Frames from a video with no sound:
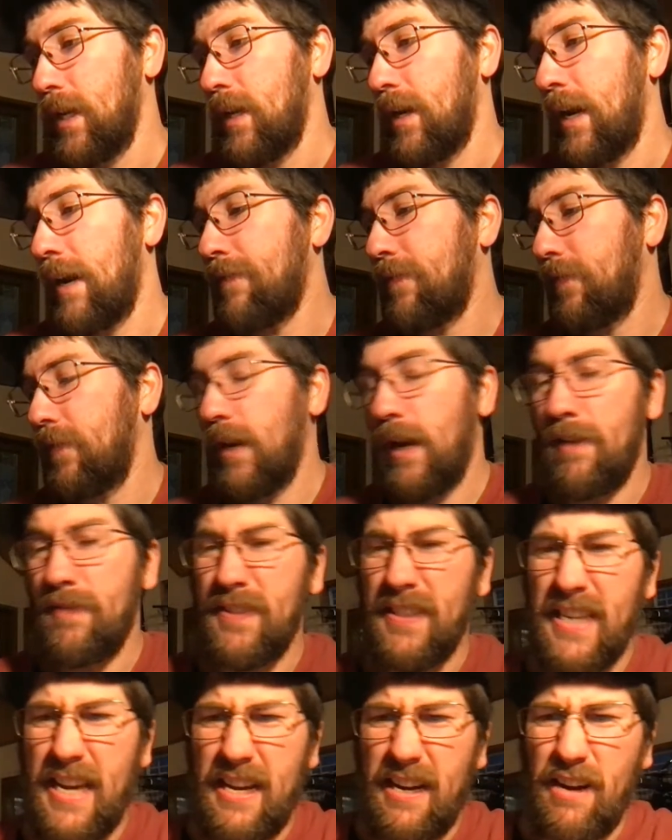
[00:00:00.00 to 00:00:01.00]
I've
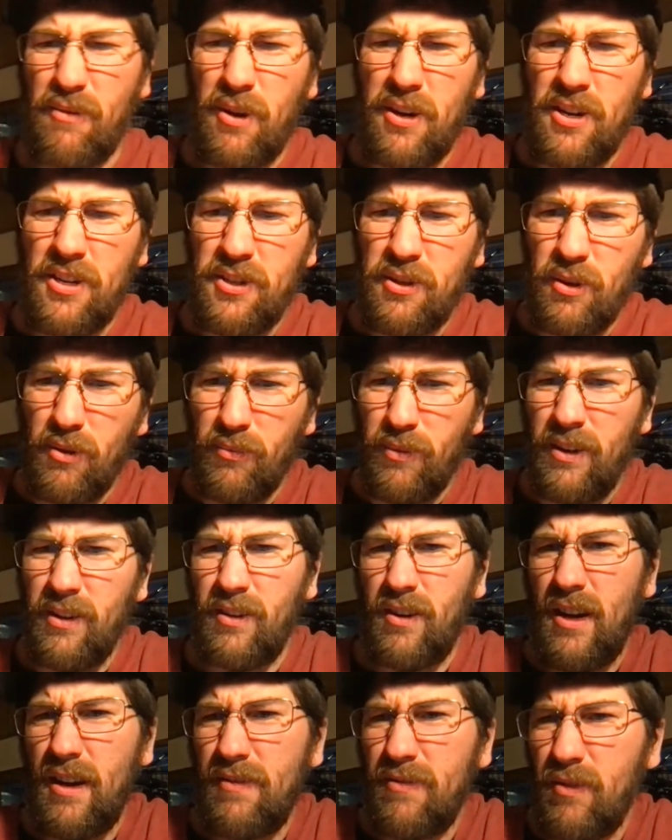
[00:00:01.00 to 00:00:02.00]
said I want to do a real
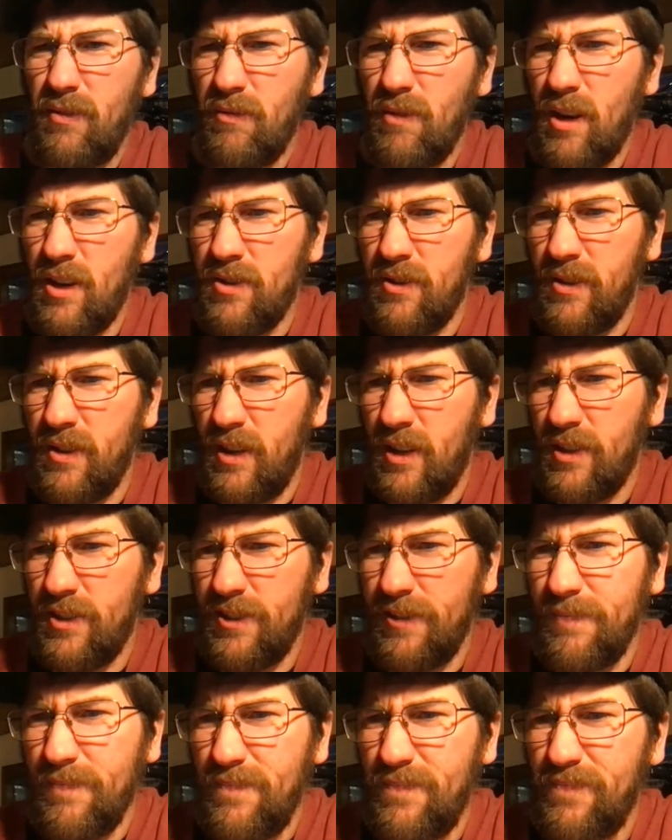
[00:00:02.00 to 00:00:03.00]
life Roger
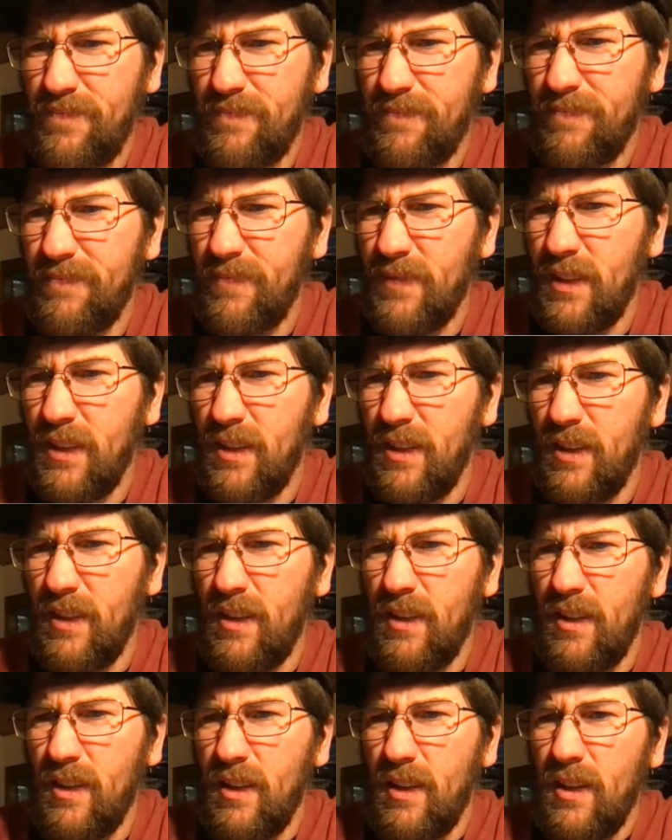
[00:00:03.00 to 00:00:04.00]
Dodger.
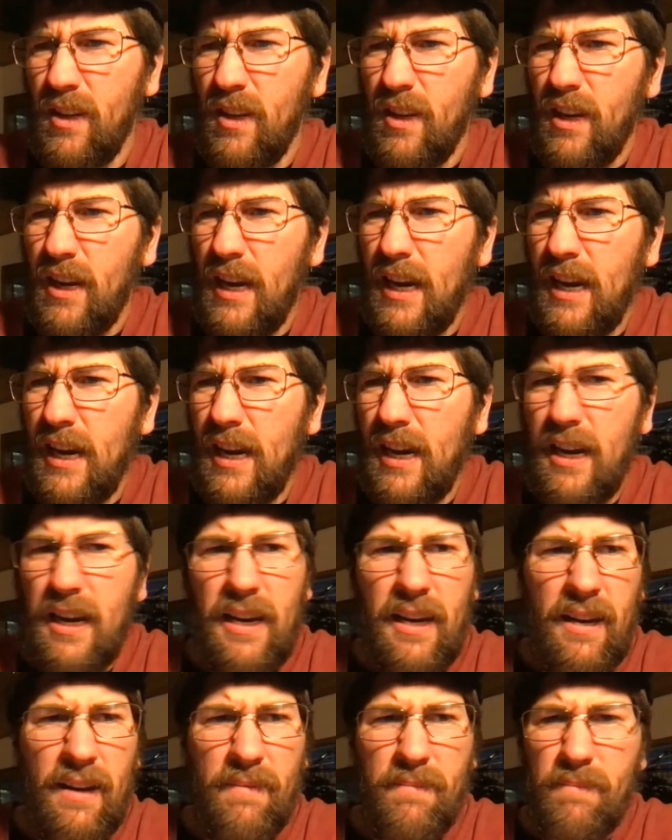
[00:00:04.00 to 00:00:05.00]

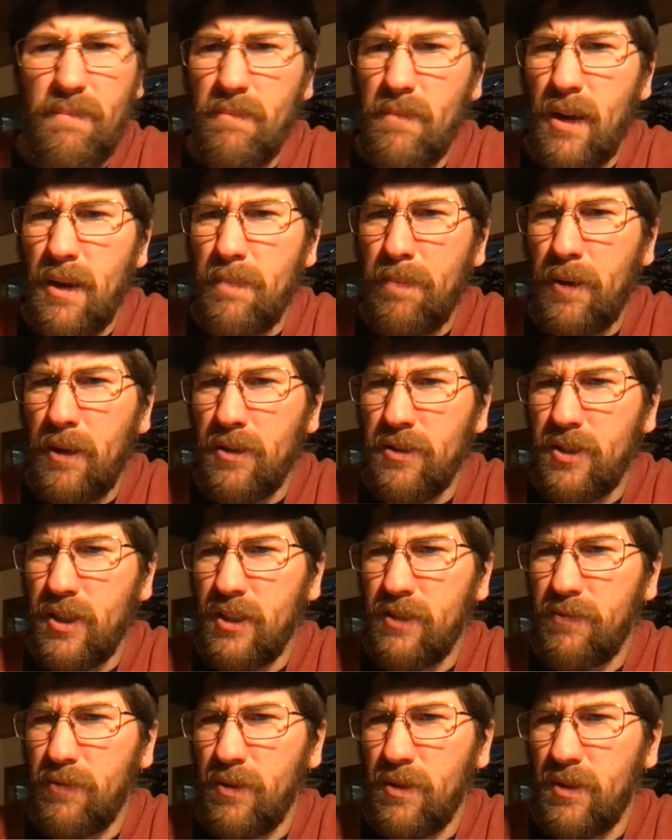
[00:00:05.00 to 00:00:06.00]
I
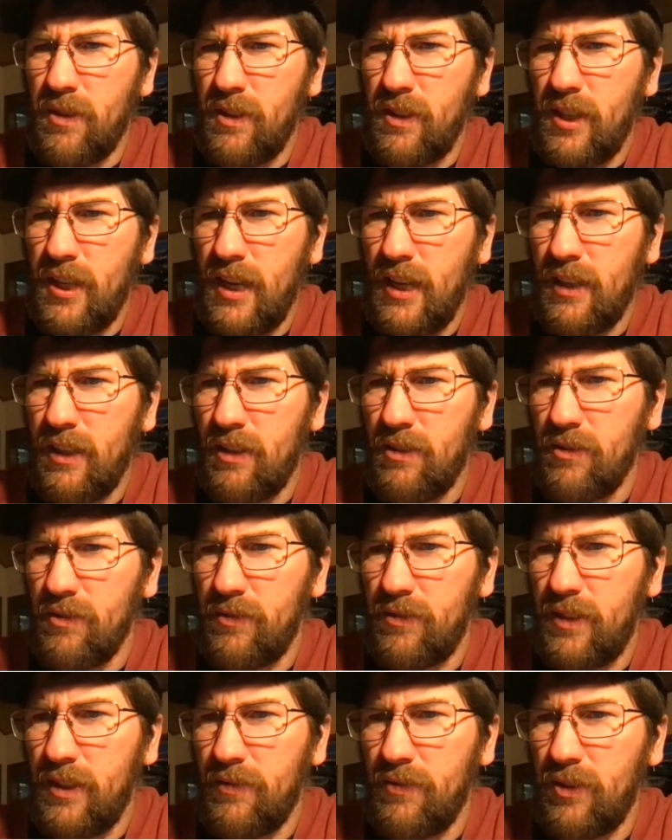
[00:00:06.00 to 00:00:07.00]
apologize for the
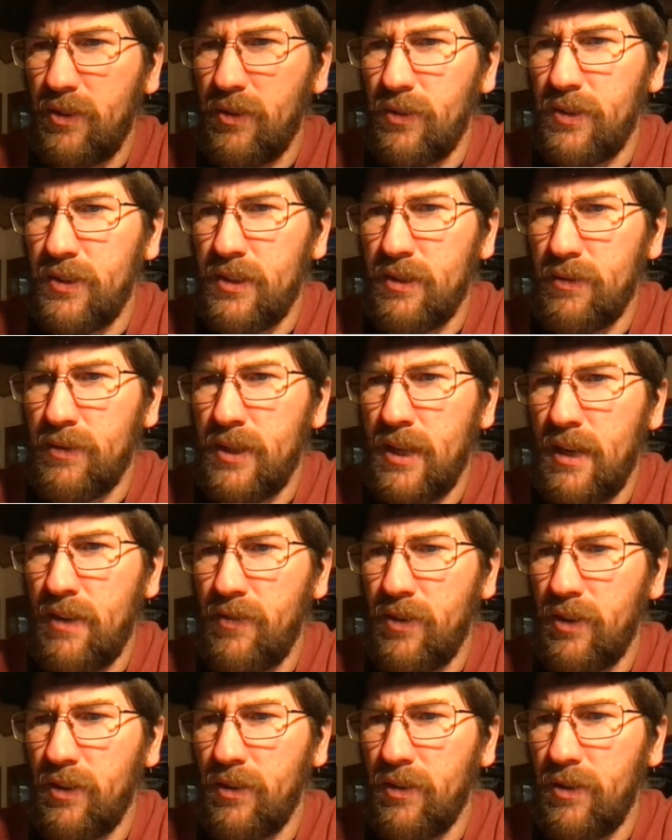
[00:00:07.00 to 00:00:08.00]
technical difficulties I was
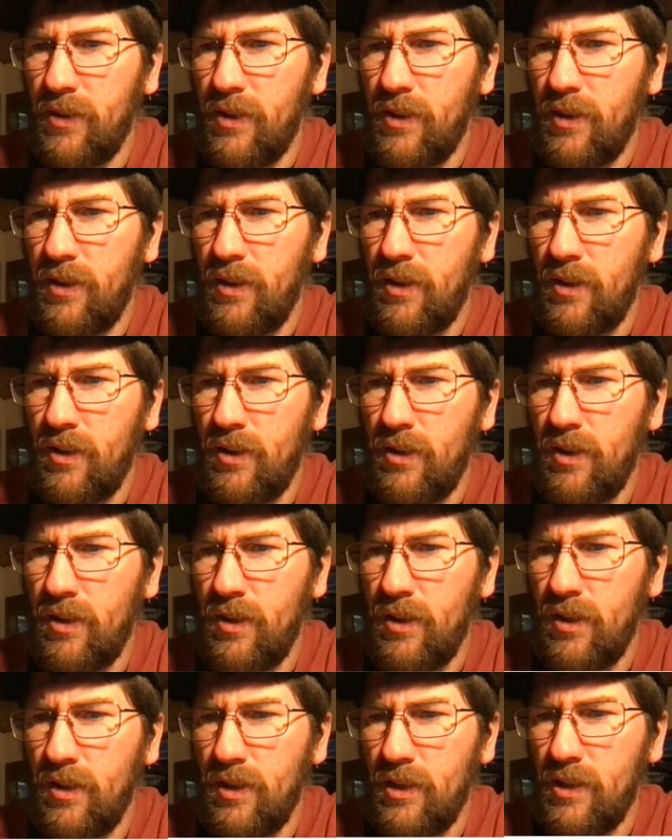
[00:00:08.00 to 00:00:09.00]
having earlier.
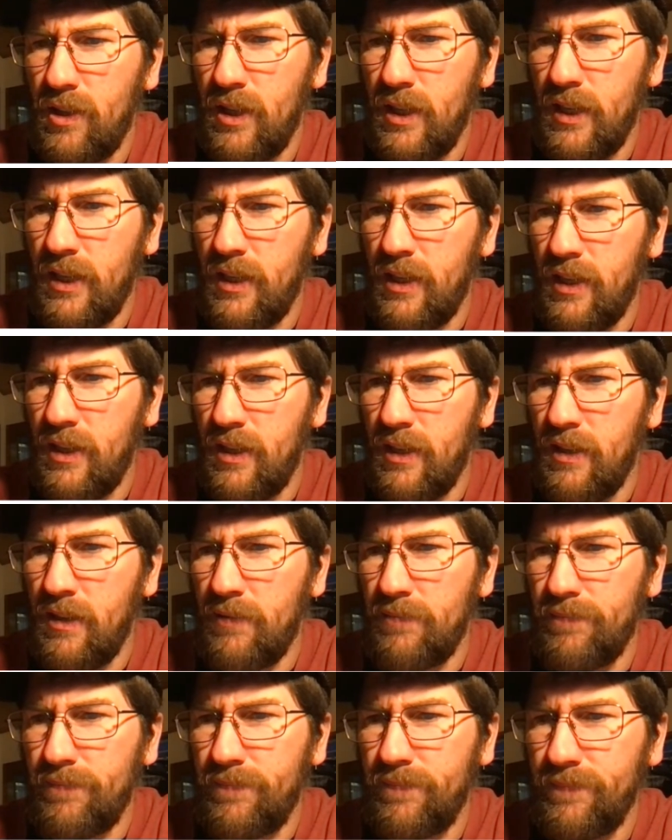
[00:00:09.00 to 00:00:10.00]

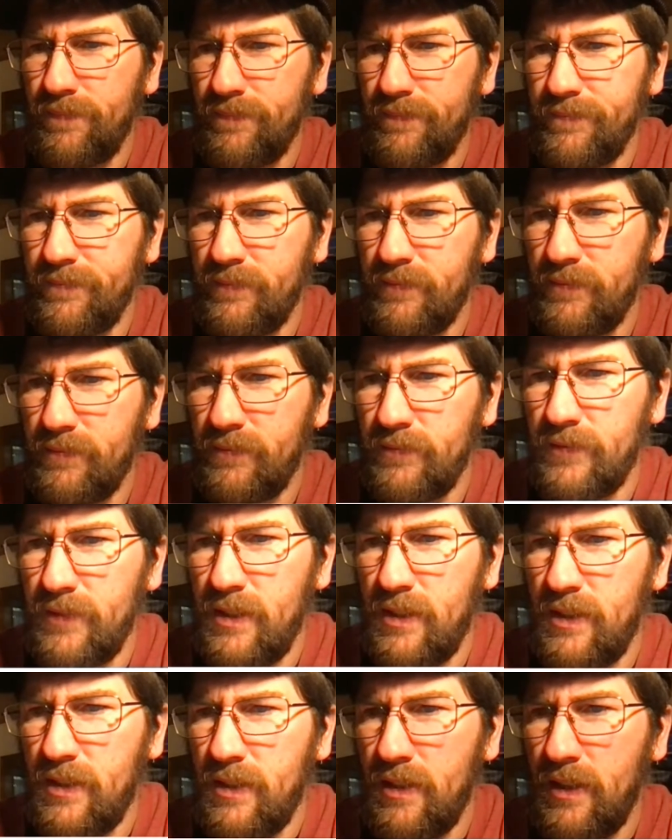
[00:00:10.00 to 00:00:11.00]
I
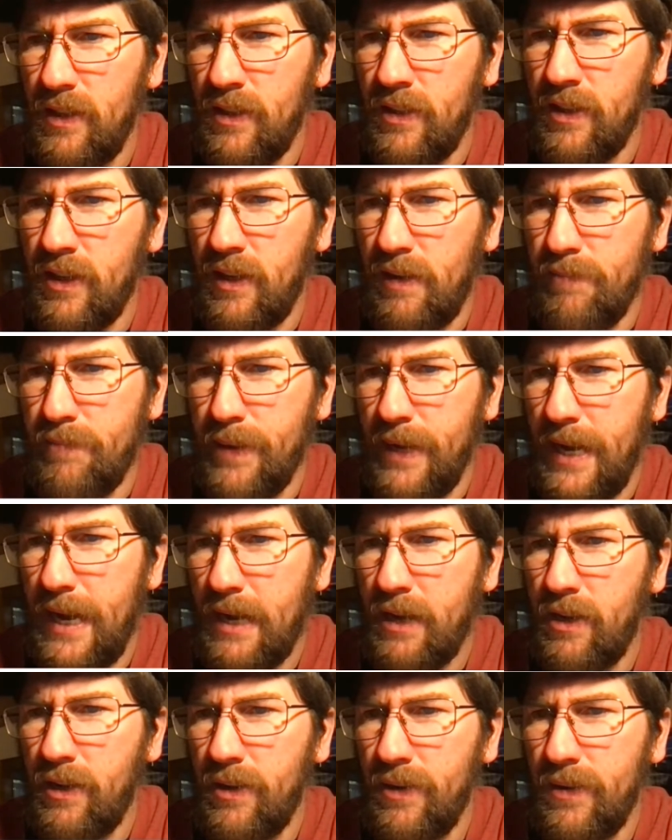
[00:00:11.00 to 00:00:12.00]
think I'm
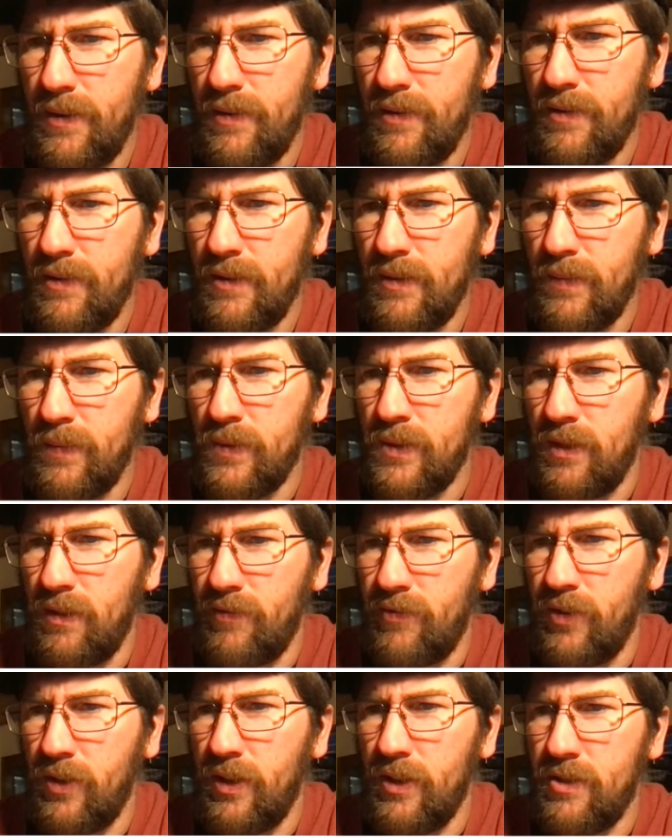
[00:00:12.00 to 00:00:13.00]
back. It was all
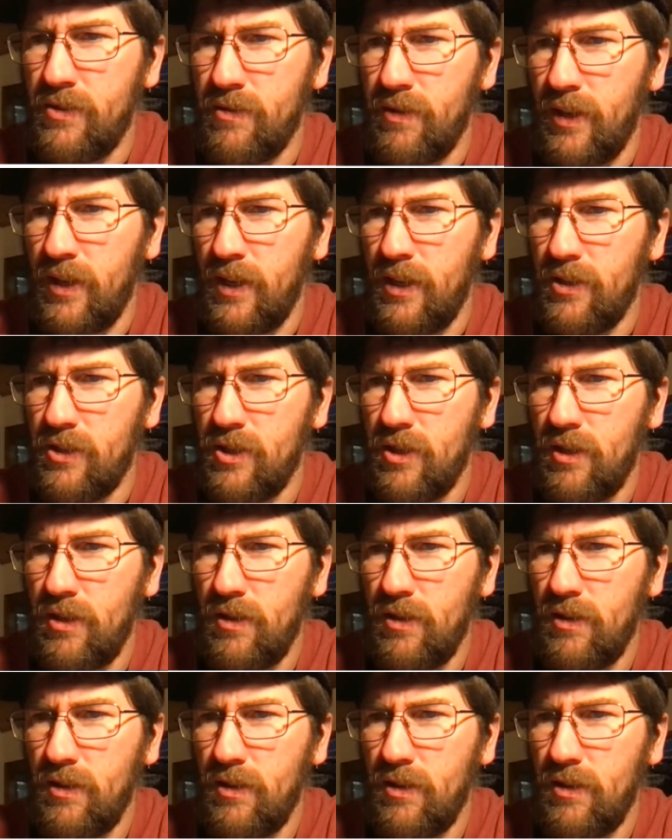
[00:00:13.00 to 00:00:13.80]
very strange.